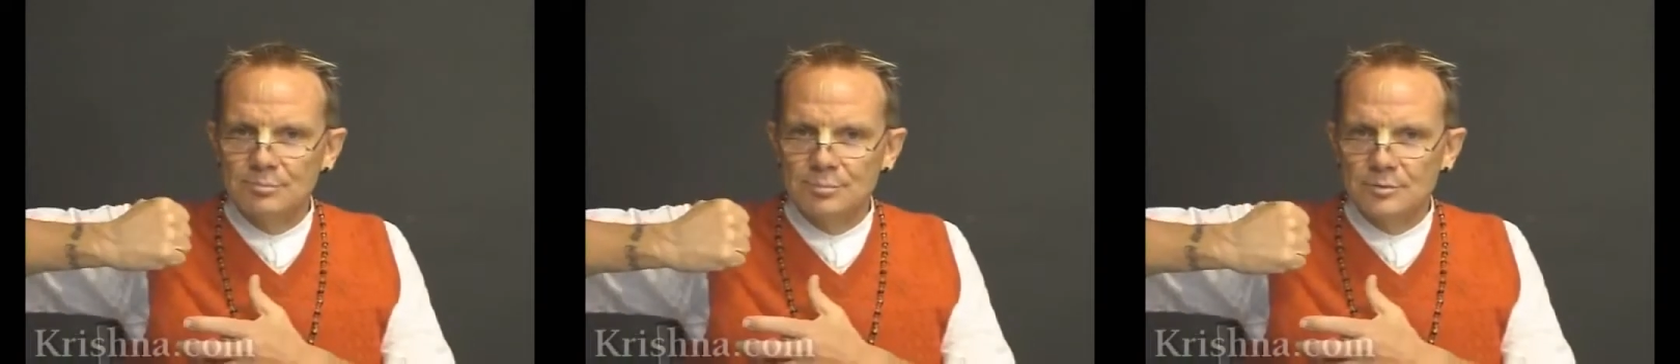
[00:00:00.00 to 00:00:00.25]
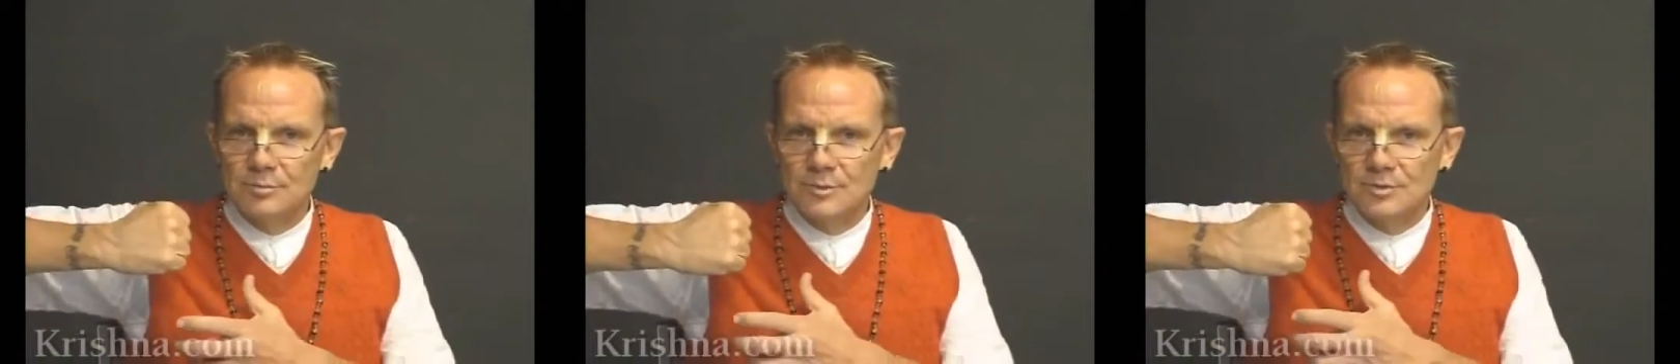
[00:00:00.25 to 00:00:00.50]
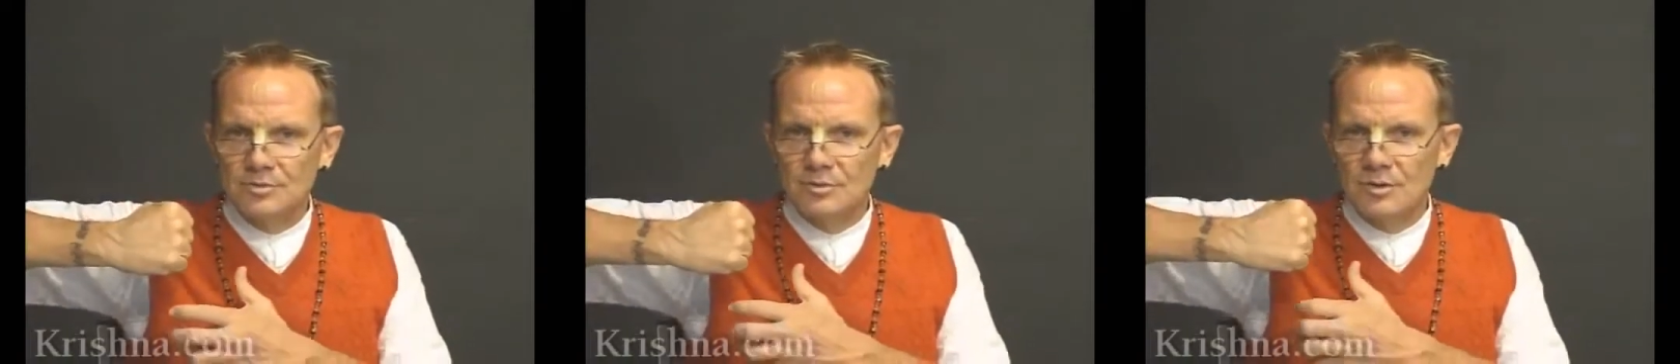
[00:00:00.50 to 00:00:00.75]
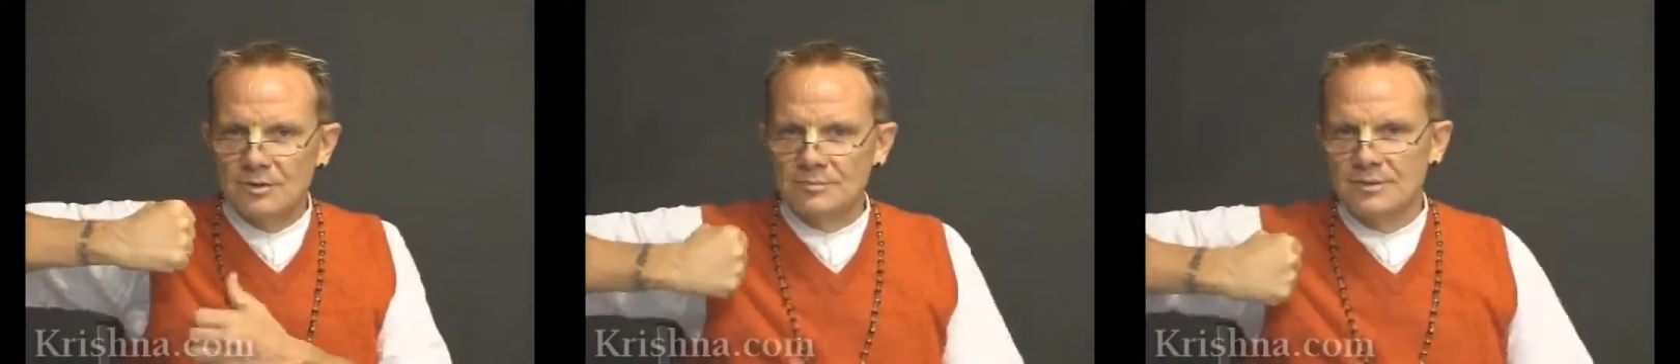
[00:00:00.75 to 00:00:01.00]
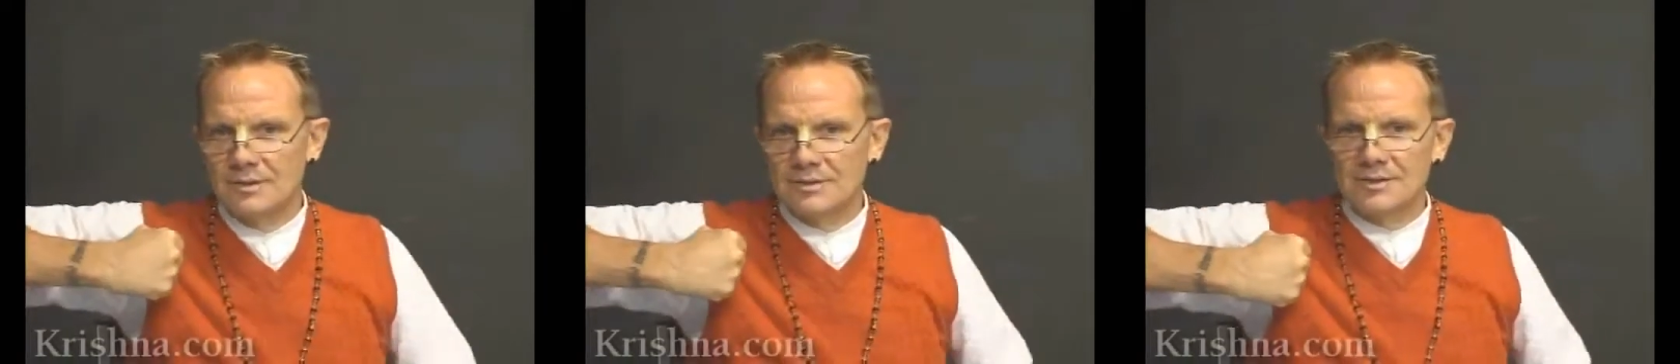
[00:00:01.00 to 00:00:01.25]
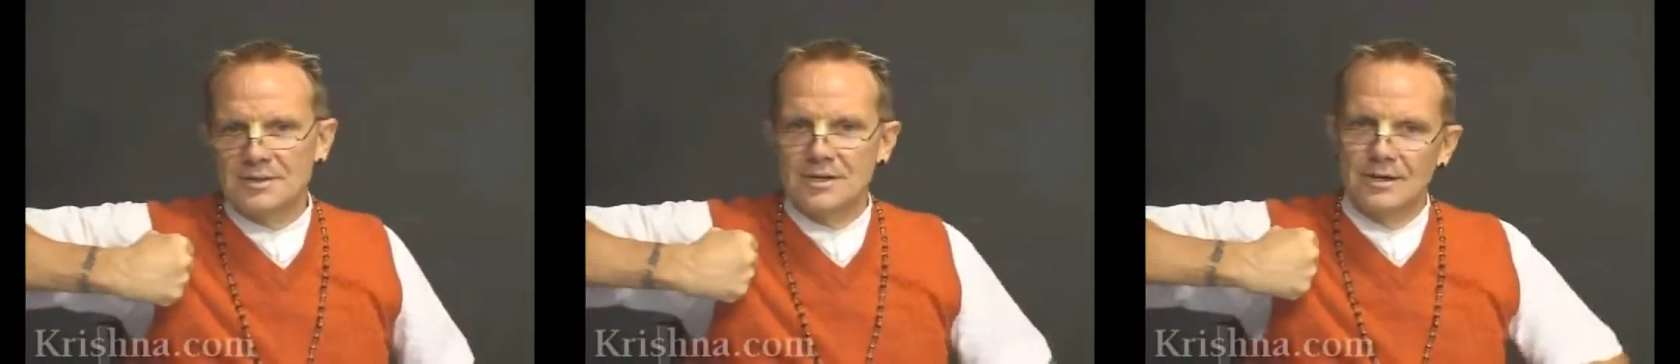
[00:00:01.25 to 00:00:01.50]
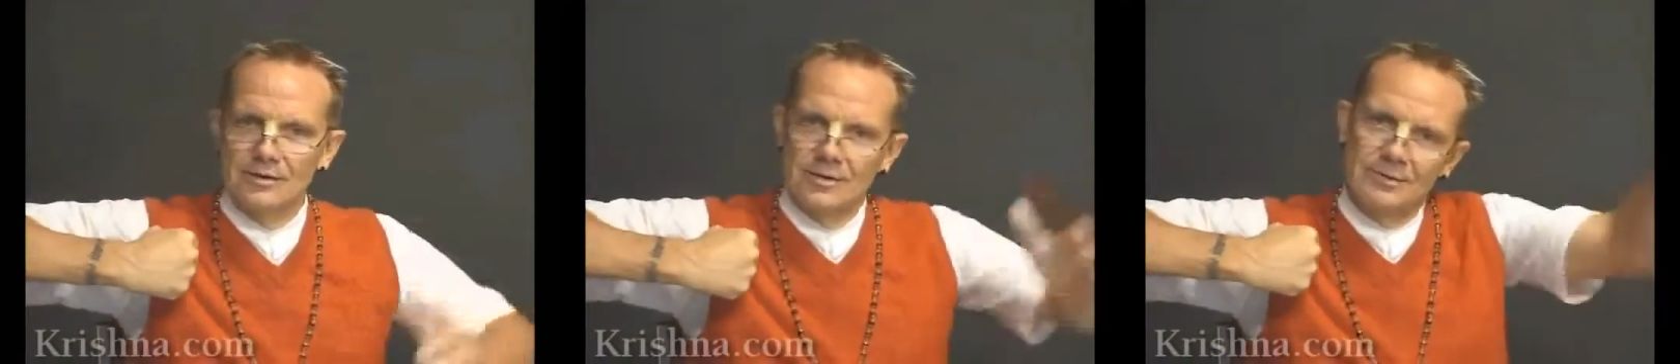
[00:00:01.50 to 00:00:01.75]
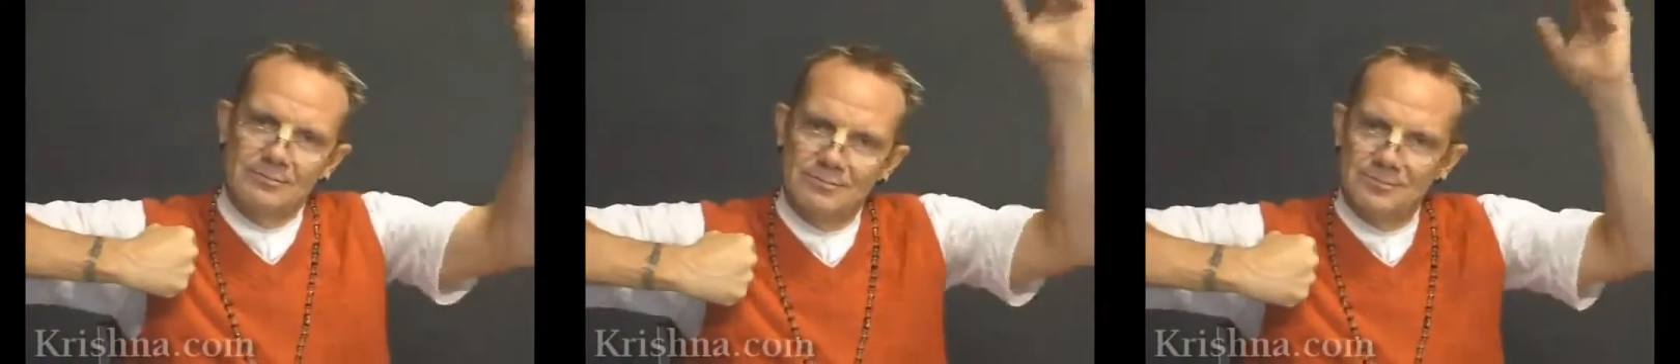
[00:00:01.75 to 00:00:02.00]
put him in his arm, and
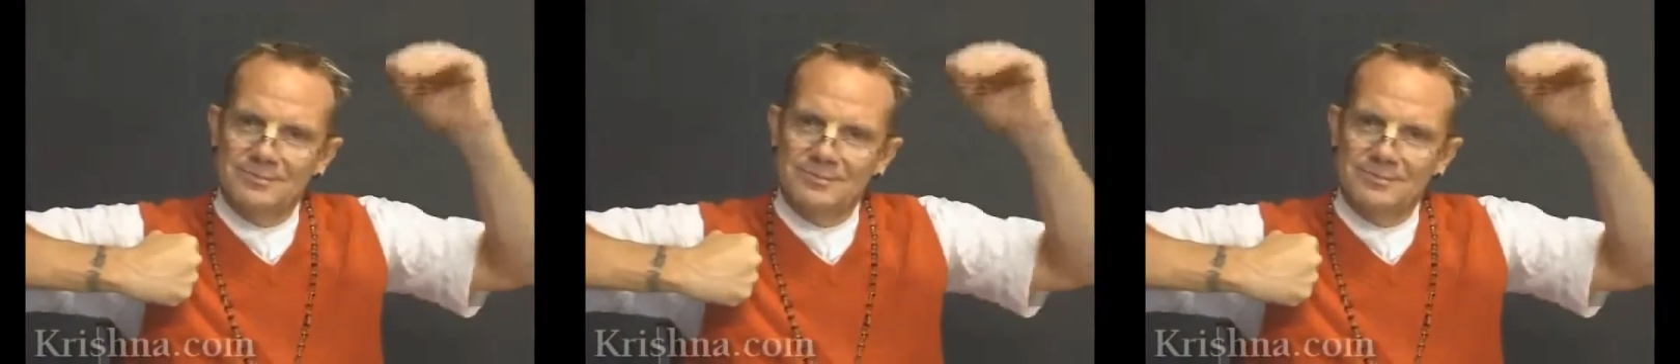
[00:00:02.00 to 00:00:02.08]
carried him,